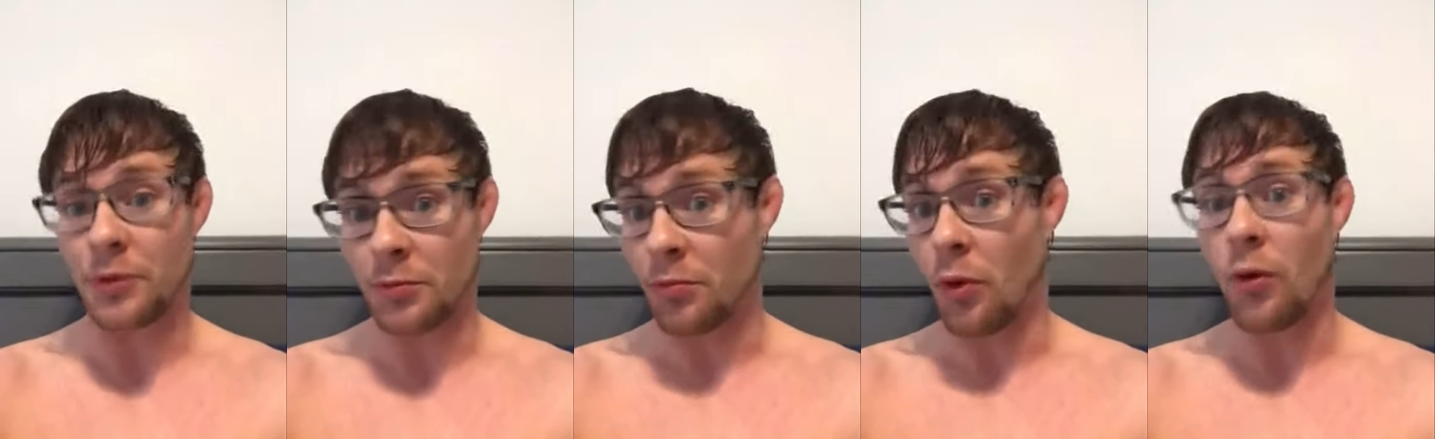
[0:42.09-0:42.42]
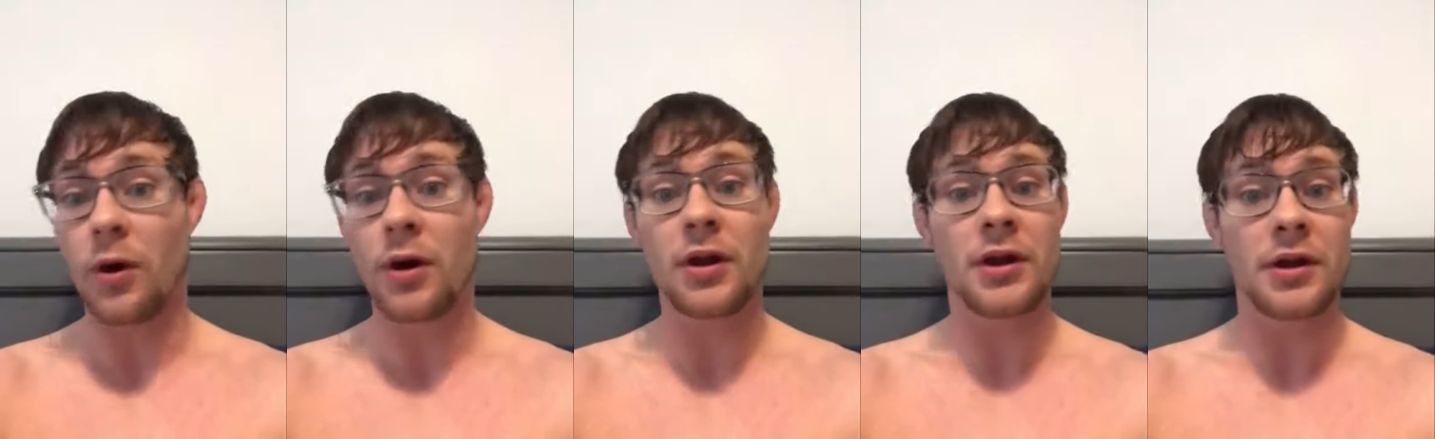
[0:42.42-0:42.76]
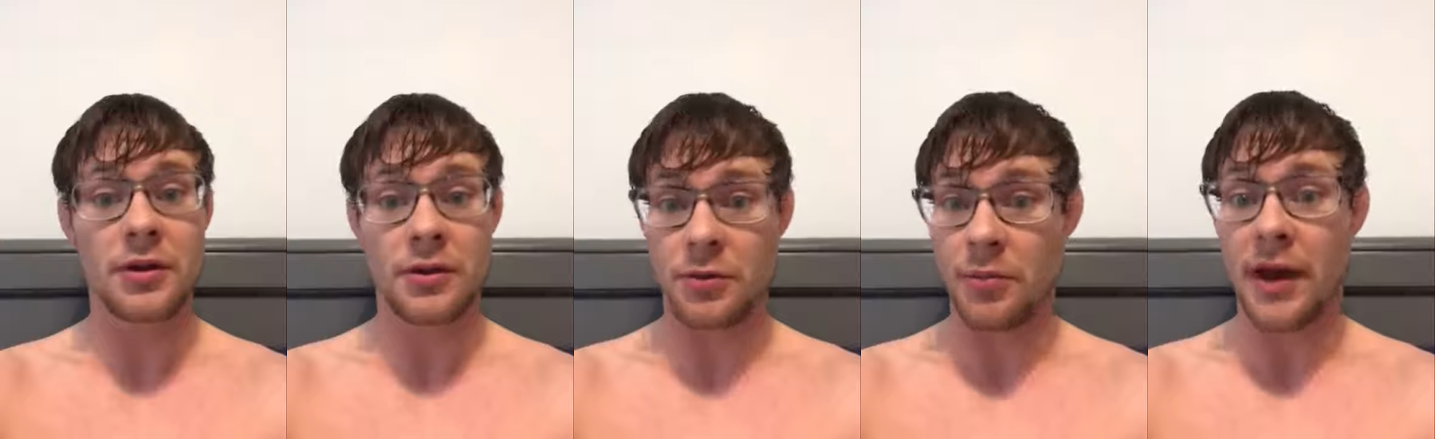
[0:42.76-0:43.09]
you boil it,
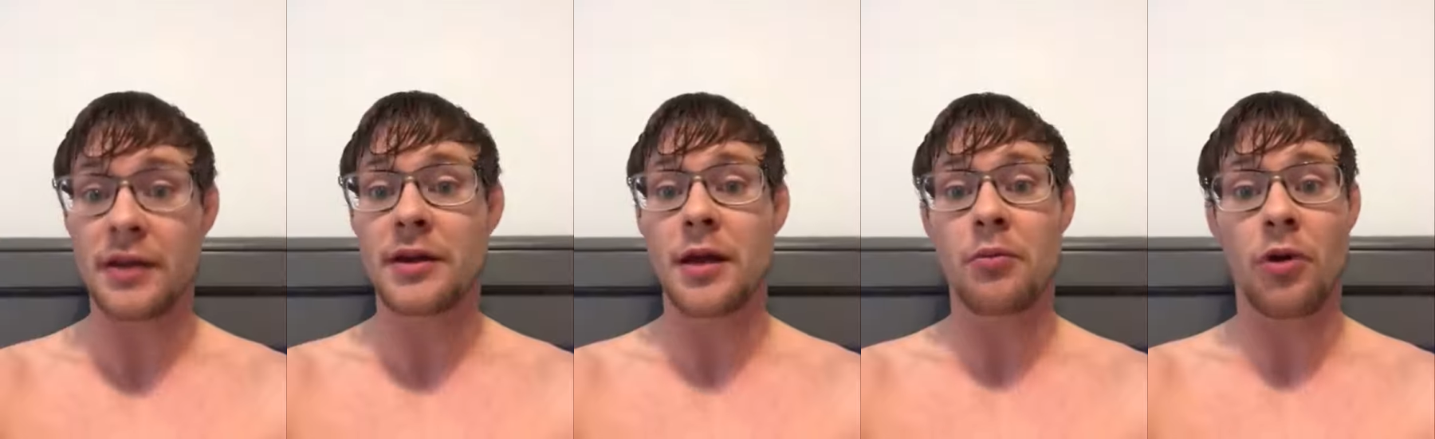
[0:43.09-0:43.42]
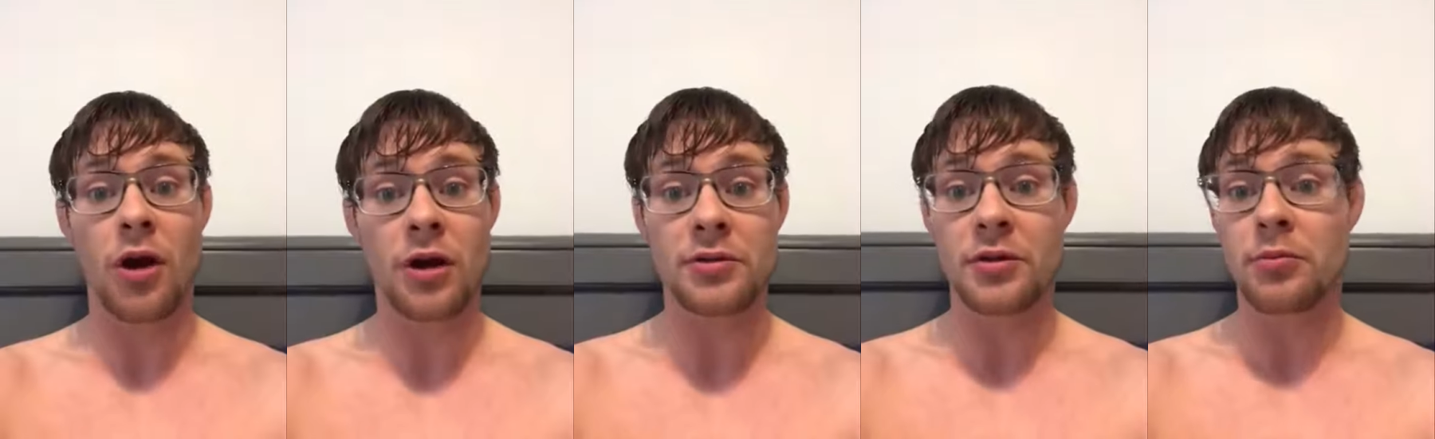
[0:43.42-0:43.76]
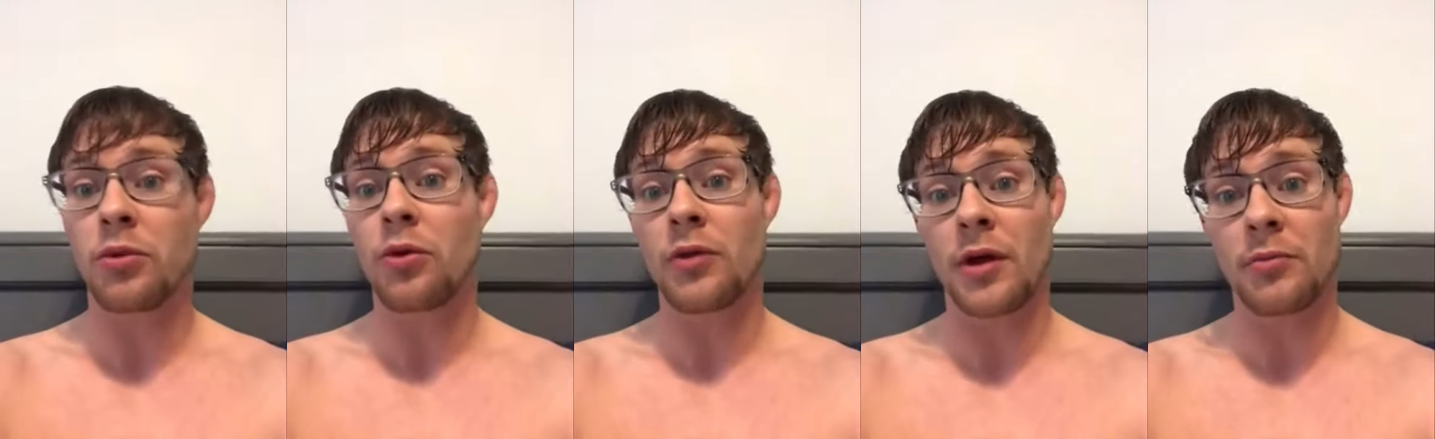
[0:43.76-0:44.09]
you make that broth, you
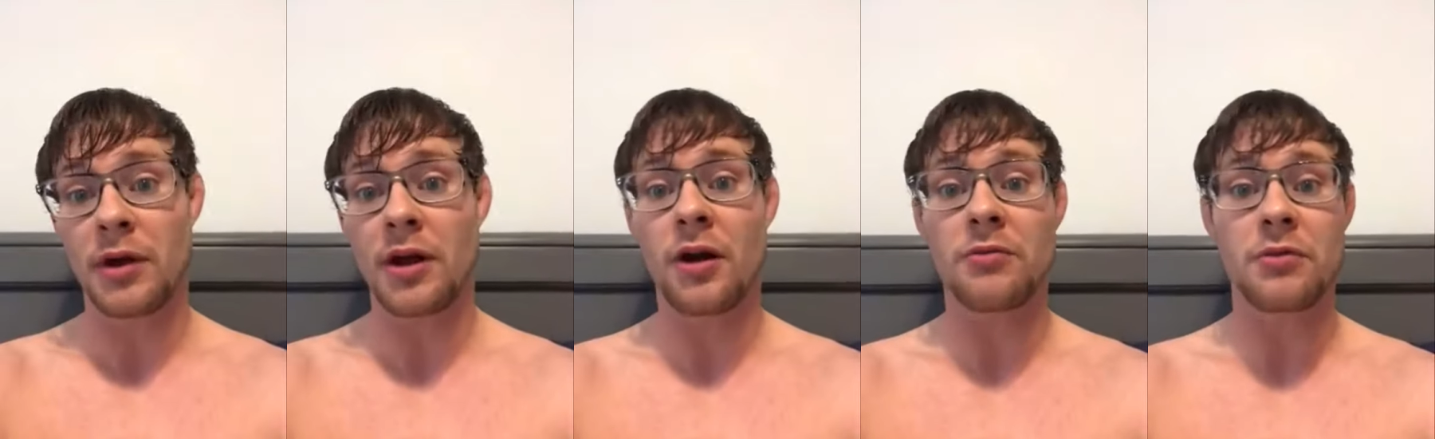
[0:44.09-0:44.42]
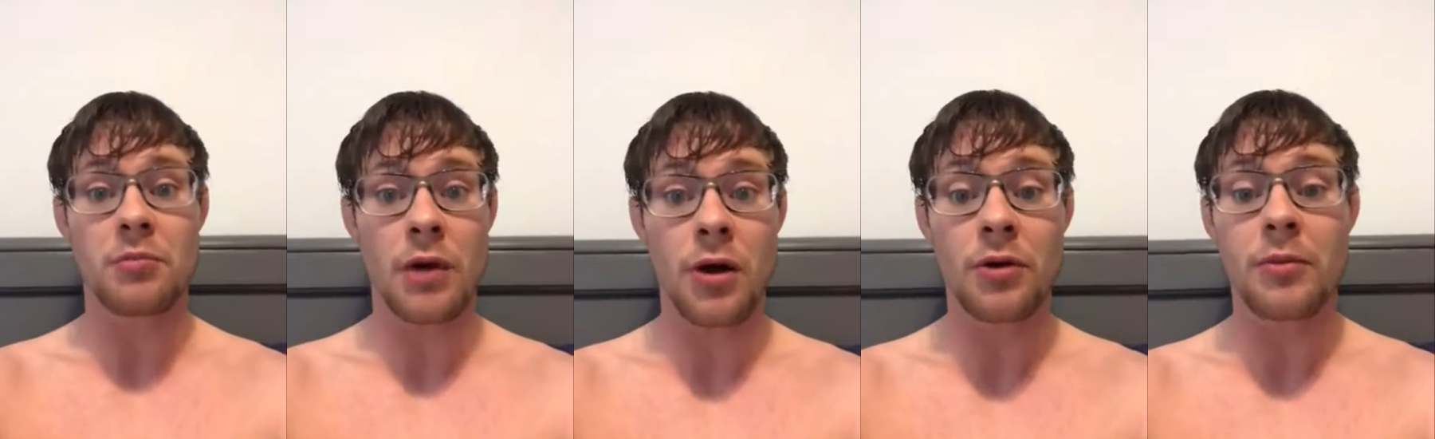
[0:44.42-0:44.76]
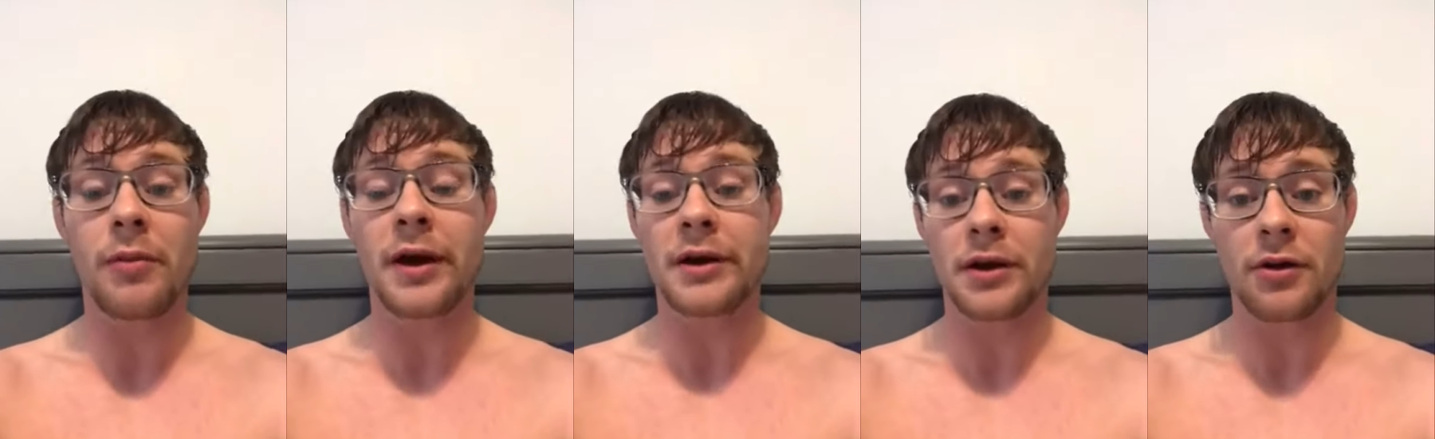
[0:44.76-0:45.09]
pull that meat off the bone and
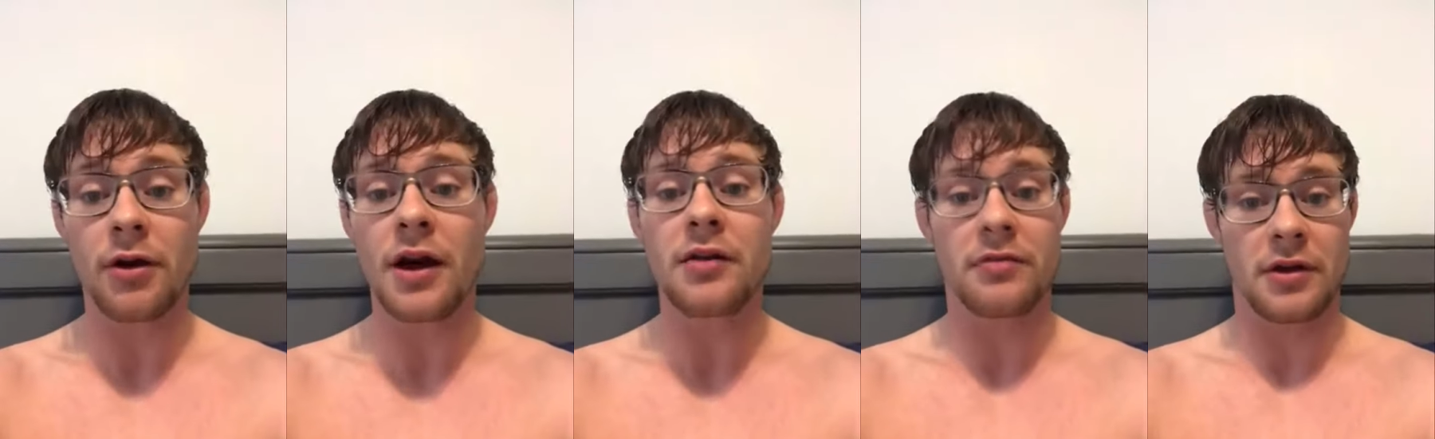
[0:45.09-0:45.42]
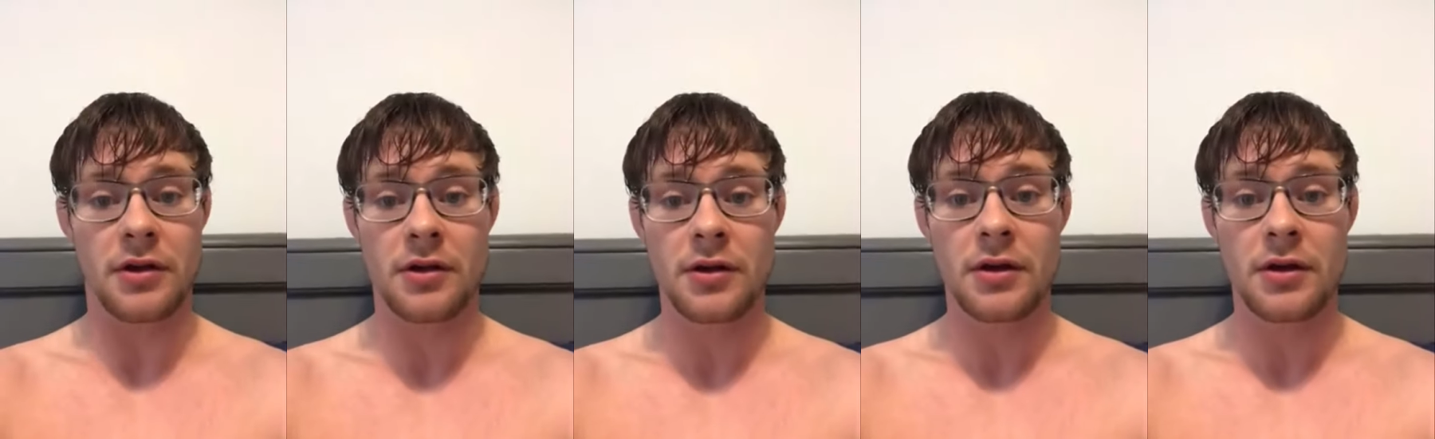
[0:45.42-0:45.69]
make a gravy.